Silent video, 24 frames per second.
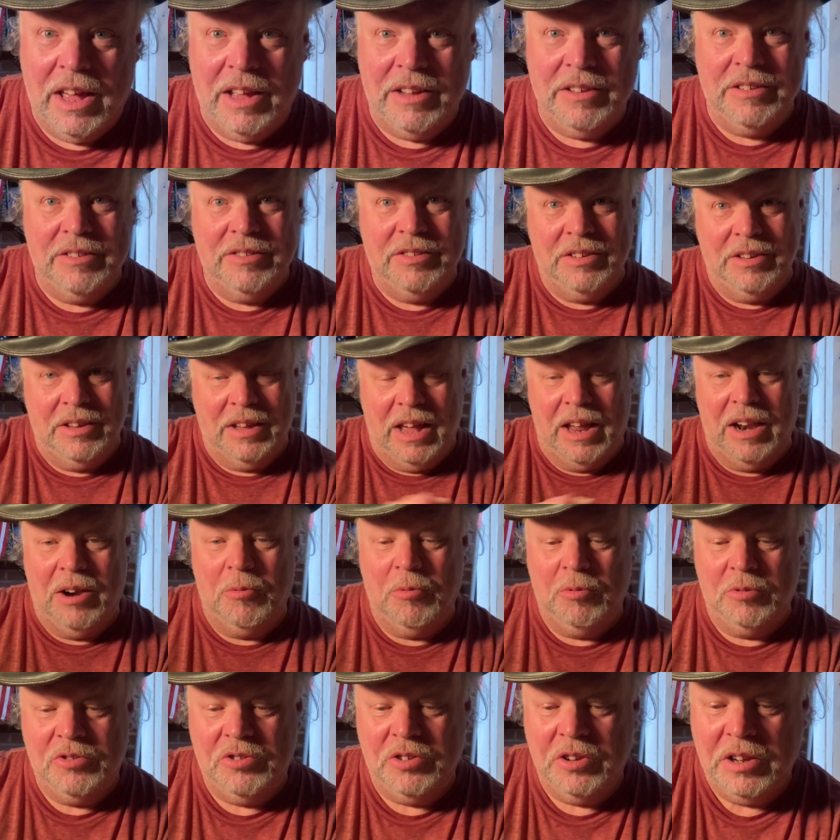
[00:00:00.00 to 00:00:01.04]
So I don't
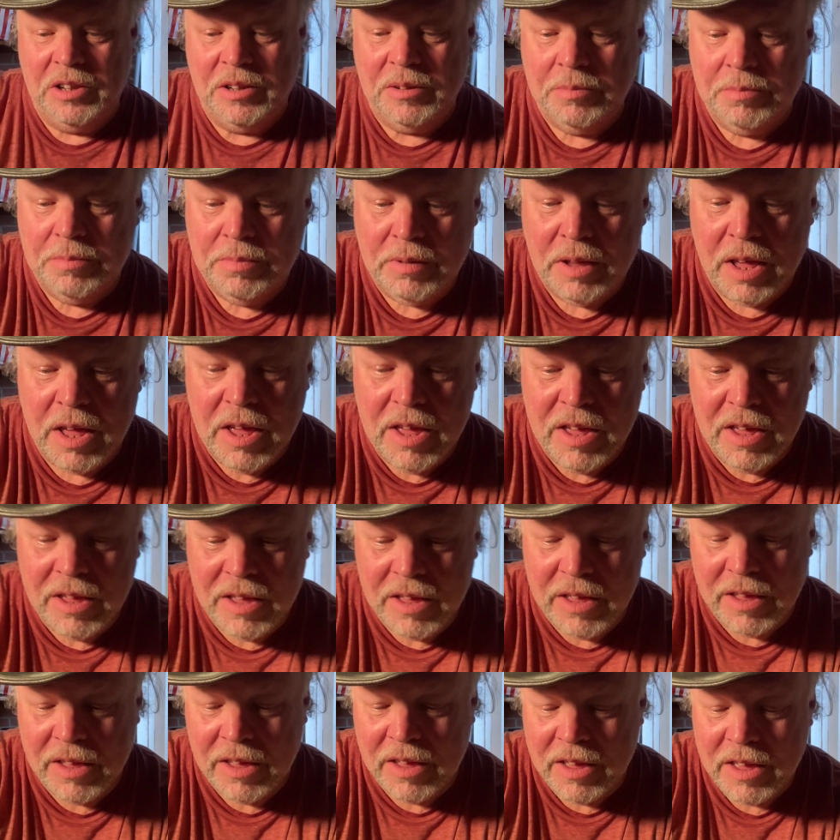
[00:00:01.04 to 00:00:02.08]
want you
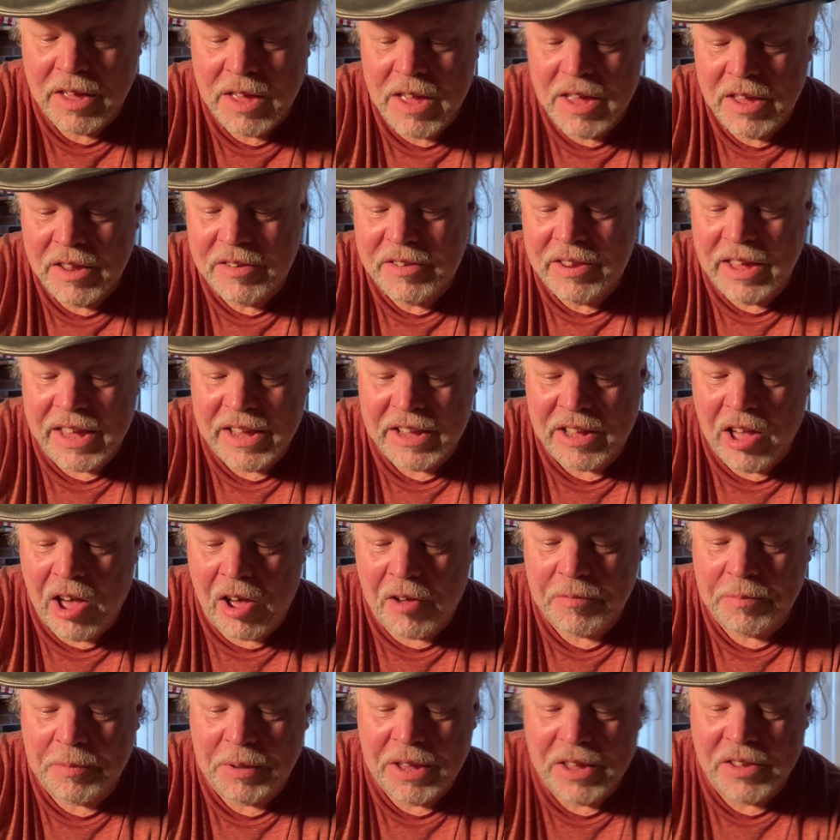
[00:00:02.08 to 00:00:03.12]
to take
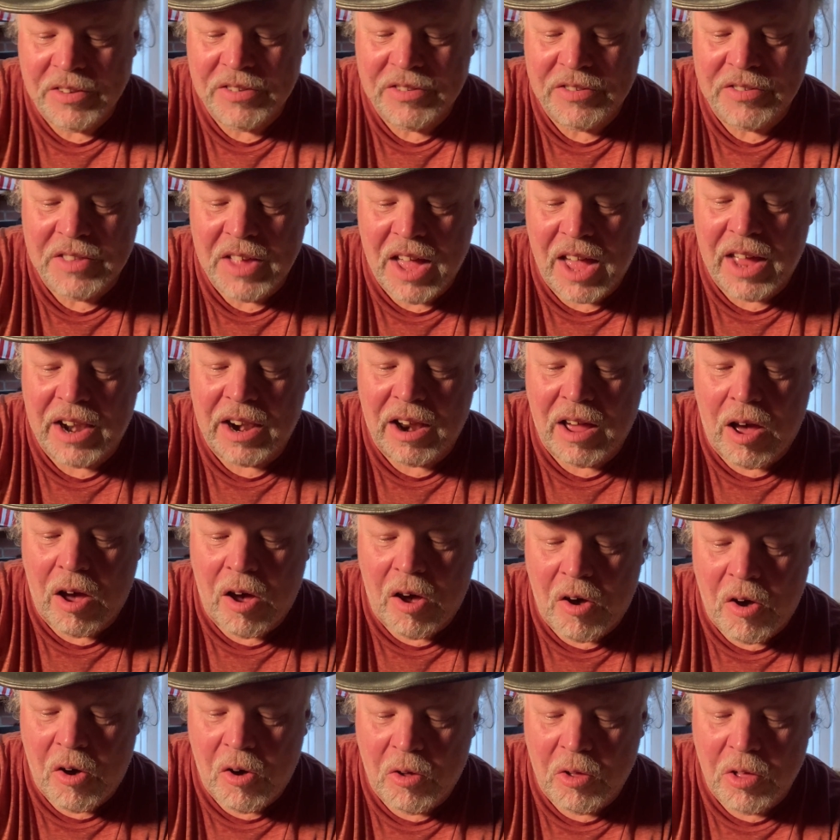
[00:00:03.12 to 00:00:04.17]
off, because this is not
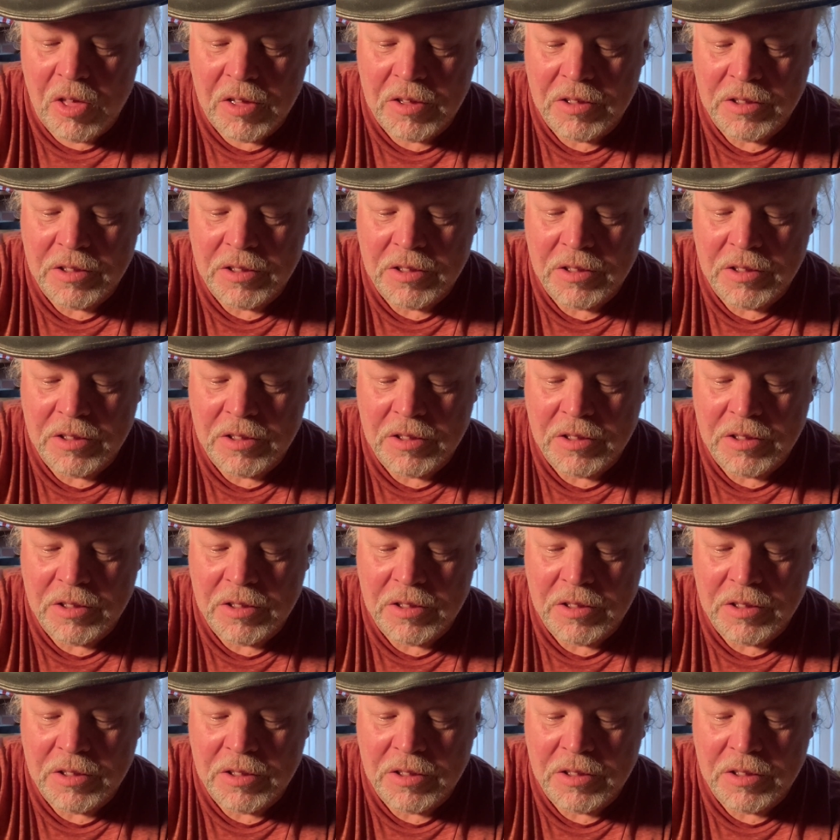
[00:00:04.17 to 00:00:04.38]
all